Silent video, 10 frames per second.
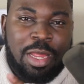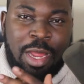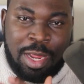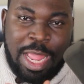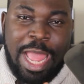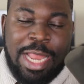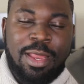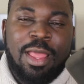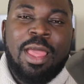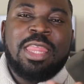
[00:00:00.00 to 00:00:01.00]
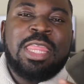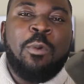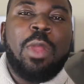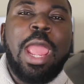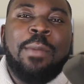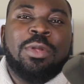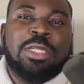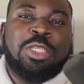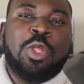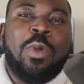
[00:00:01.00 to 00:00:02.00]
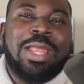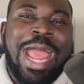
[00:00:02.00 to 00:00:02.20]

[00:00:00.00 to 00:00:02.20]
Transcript: again, they were able to do it